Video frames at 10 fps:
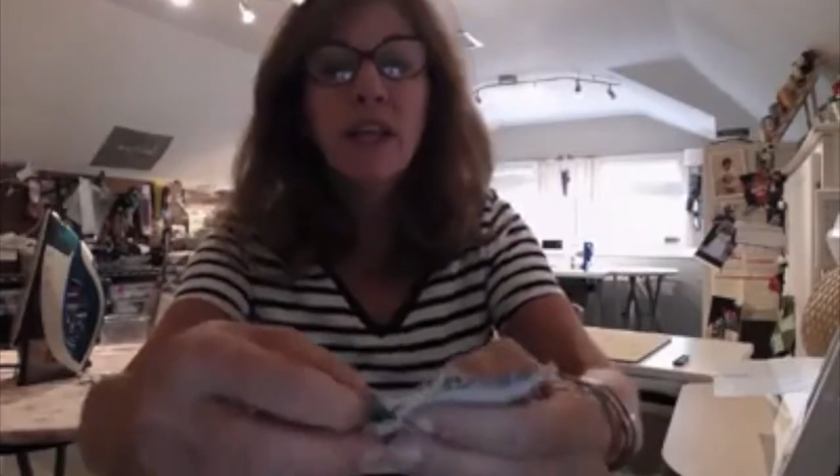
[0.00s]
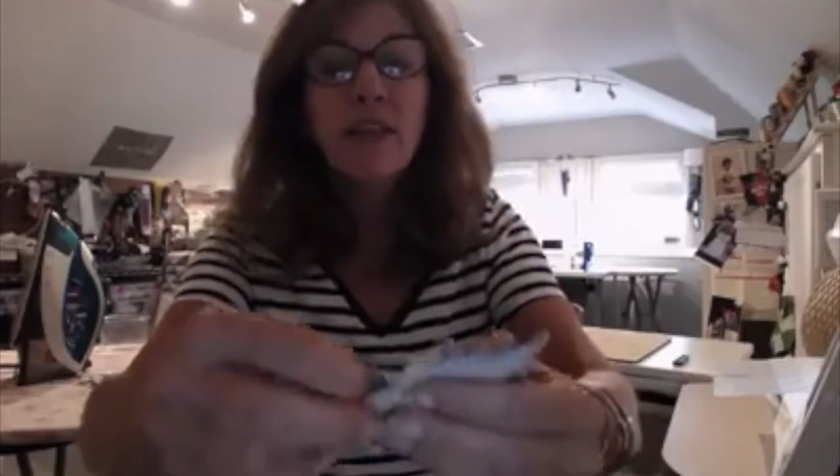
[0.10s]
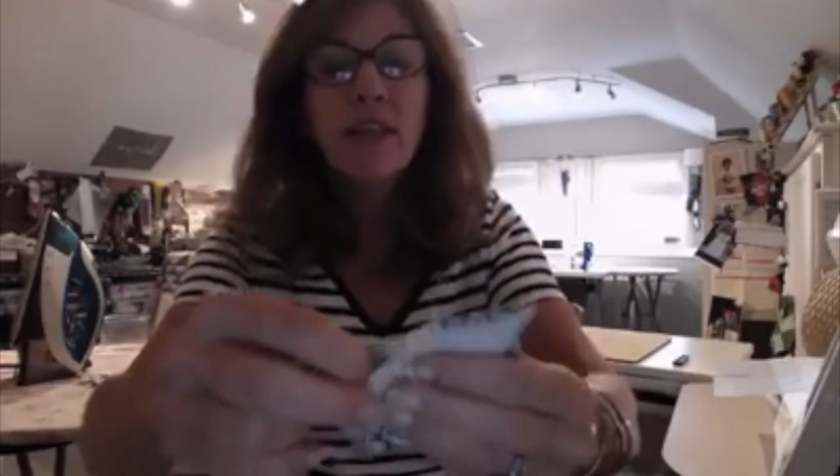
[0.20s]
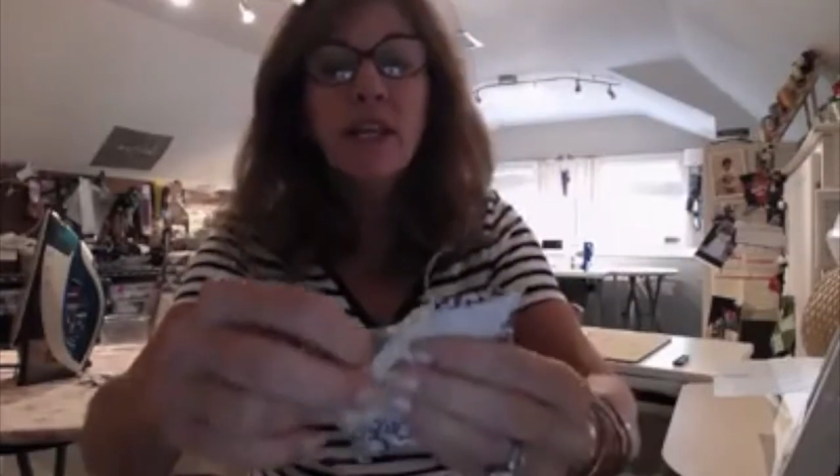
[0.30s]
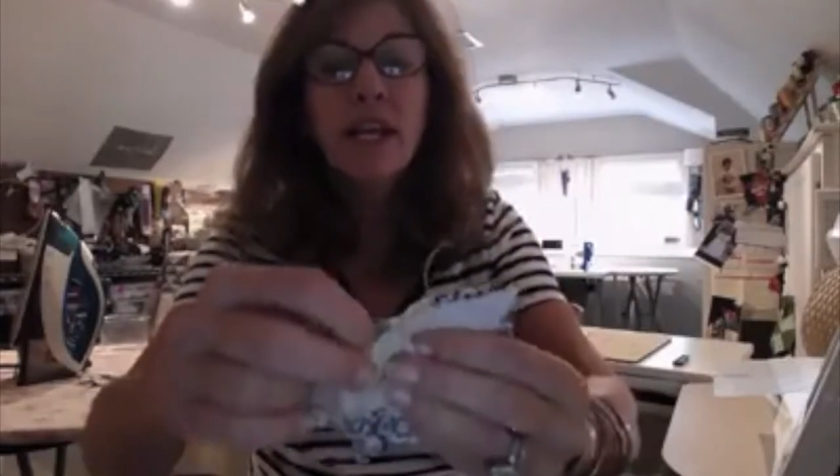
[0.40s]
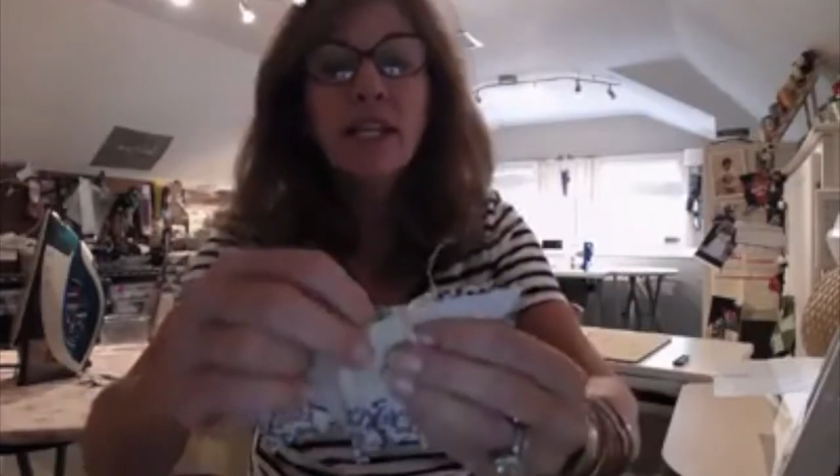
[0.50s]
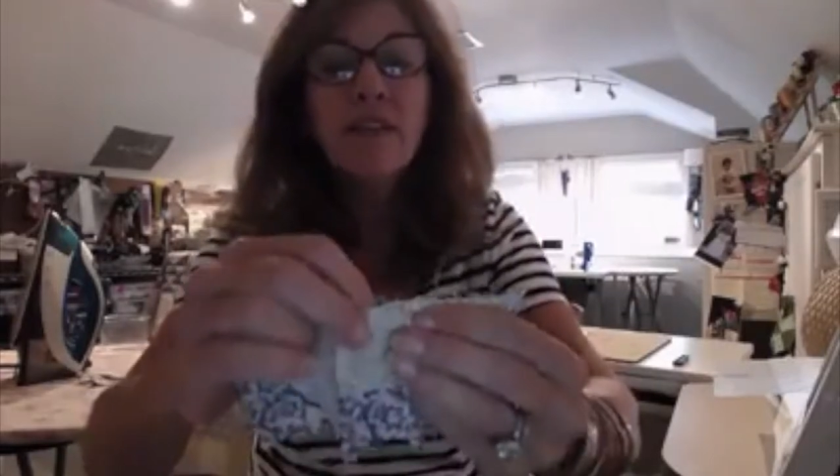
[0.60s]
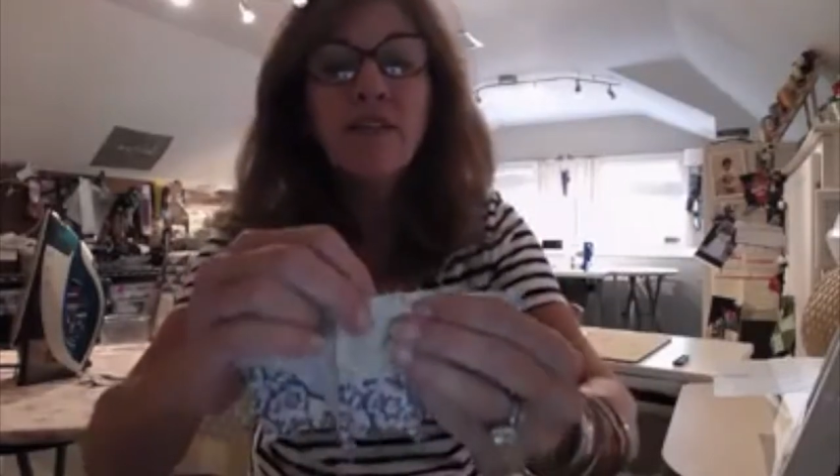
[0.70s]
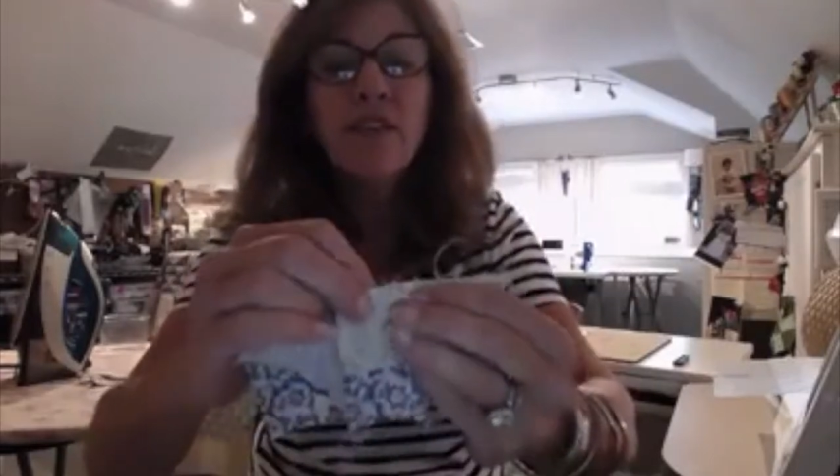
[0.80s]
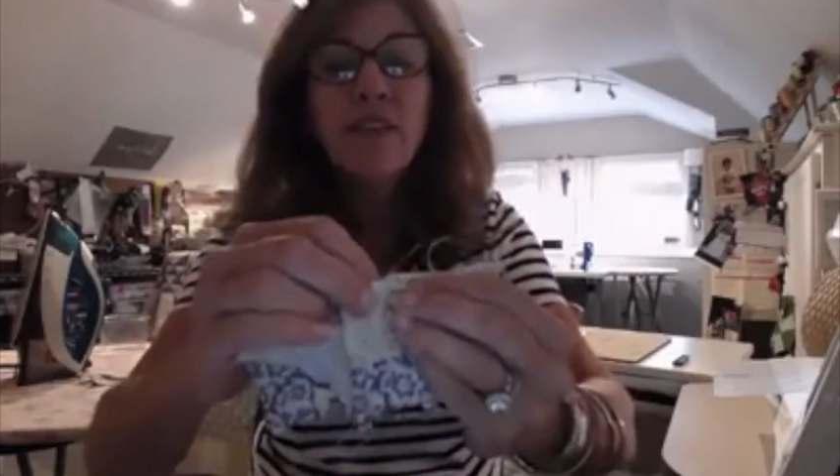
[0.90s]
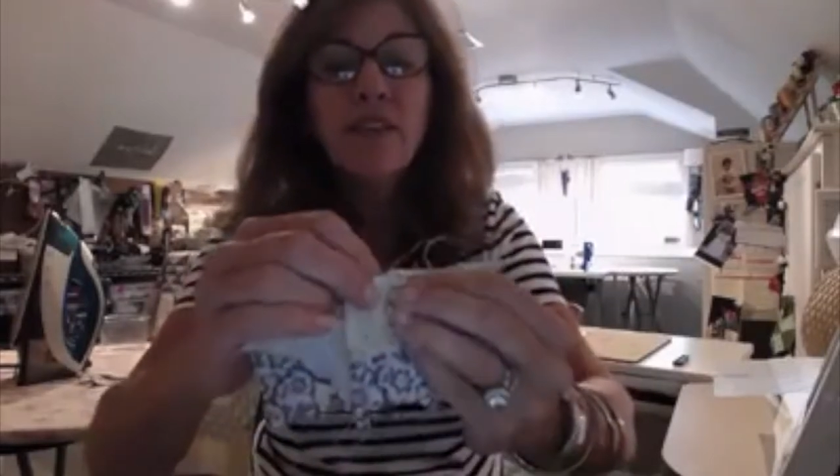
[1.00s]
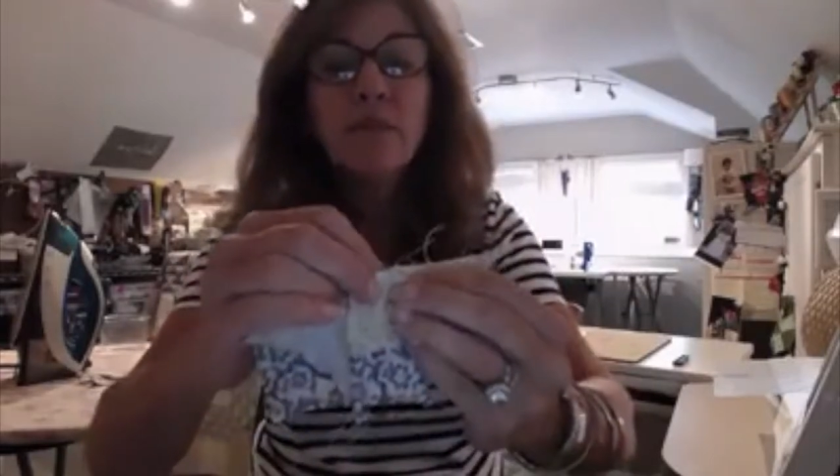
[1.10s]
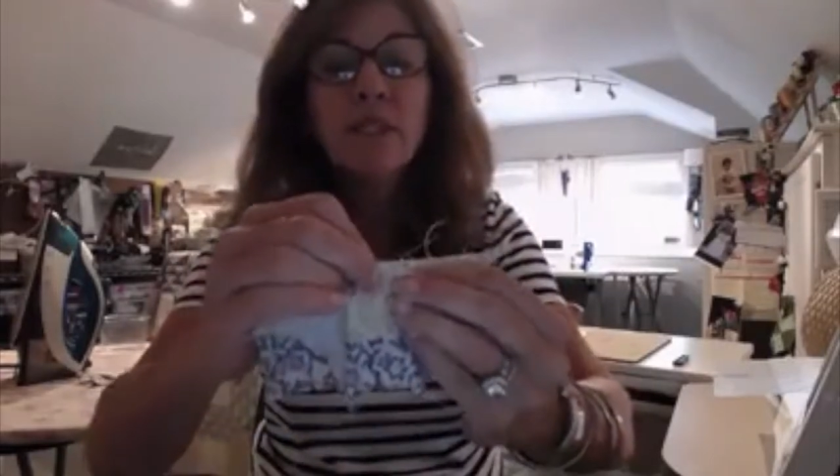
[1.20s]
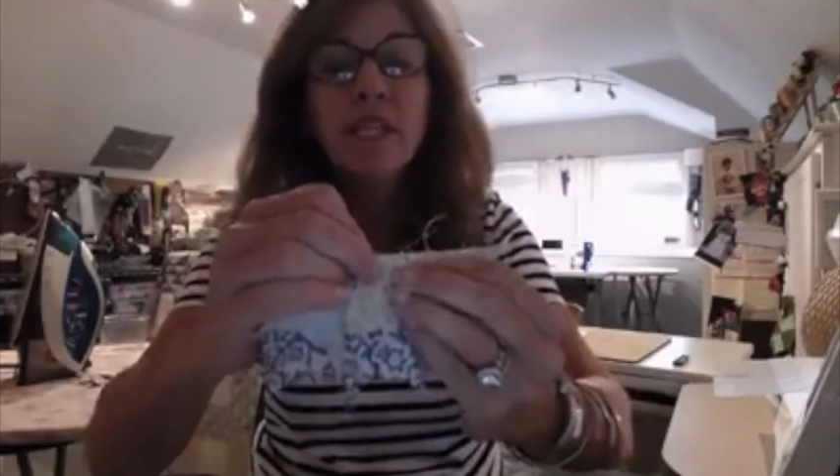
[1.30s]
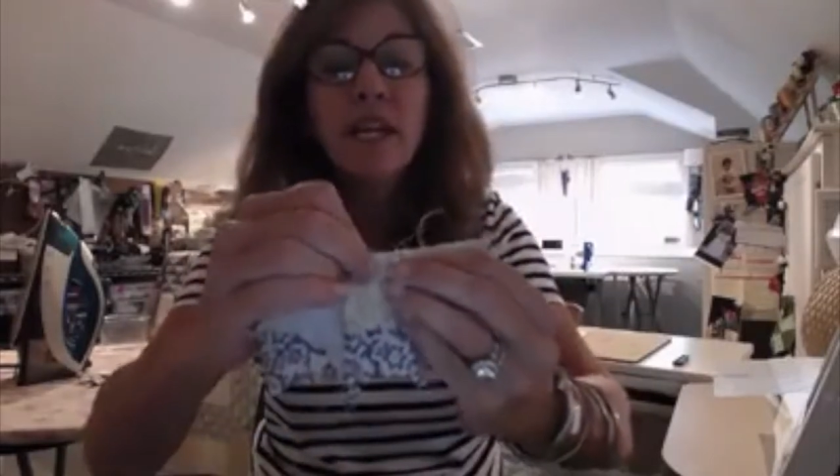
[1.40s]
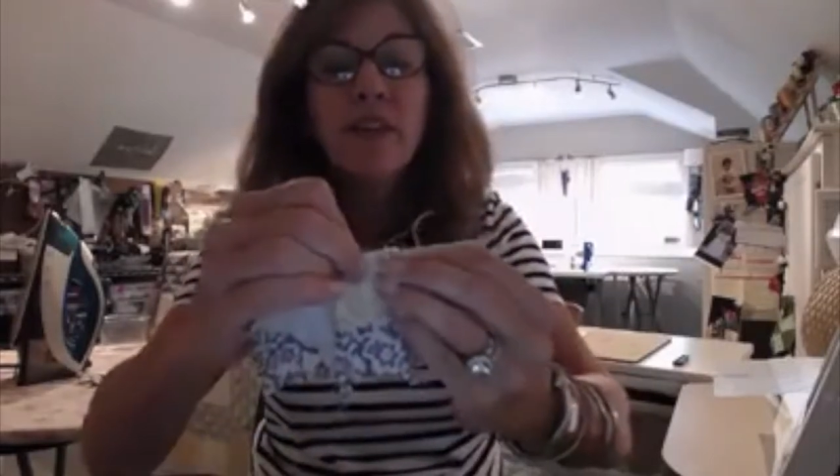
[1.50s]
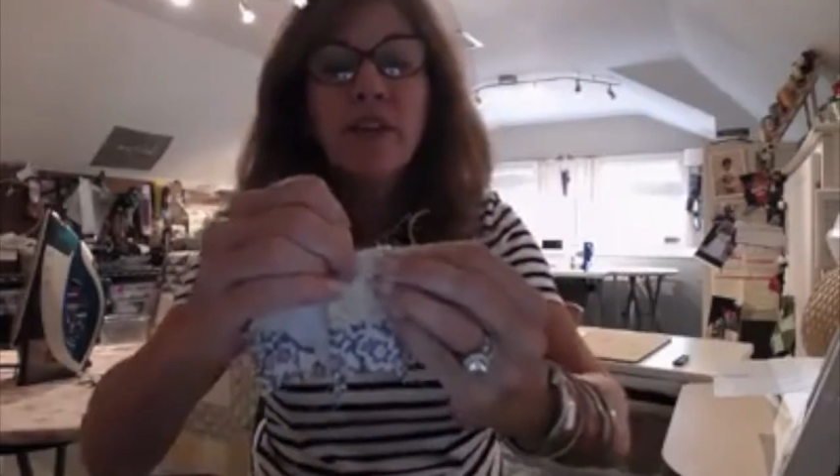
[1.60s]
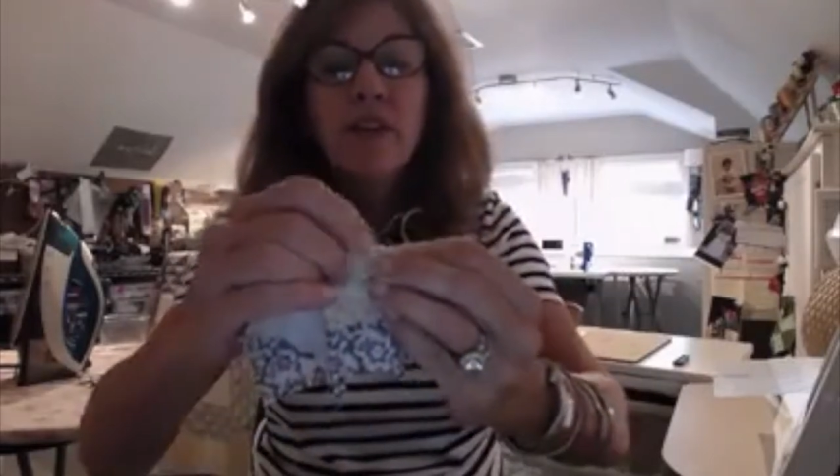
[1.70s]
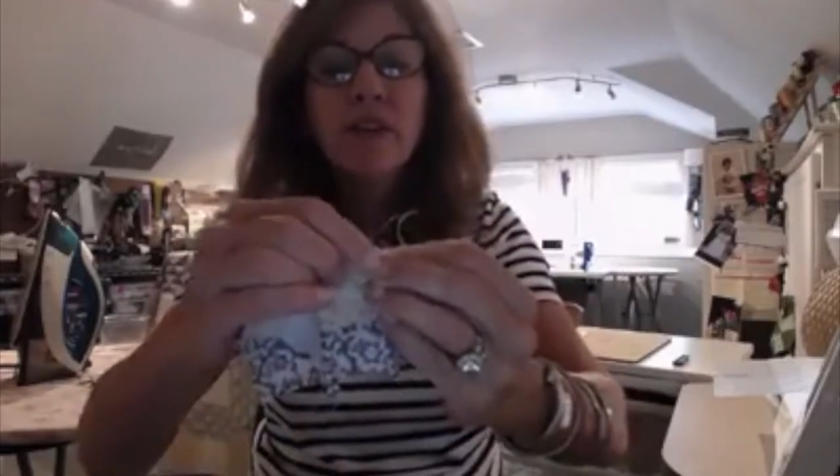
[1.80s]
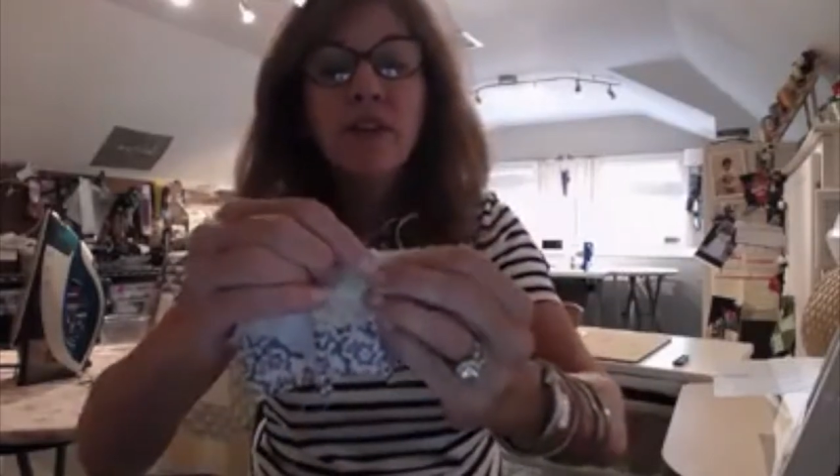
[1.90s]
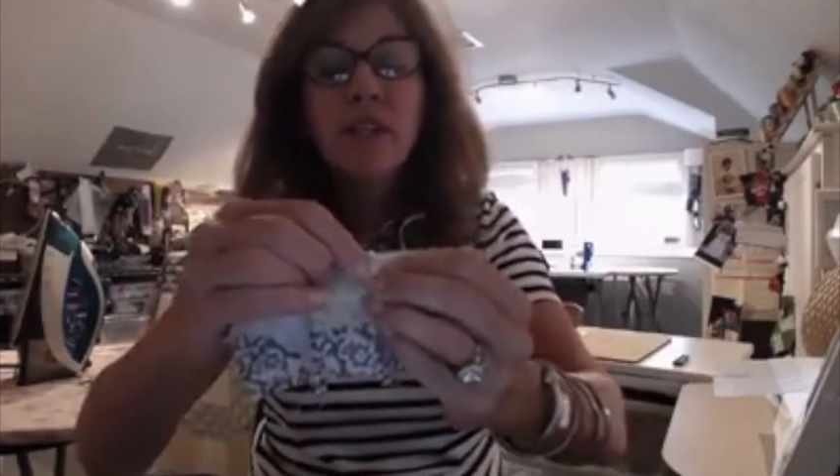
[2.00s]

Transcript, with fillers: Then I can fit them together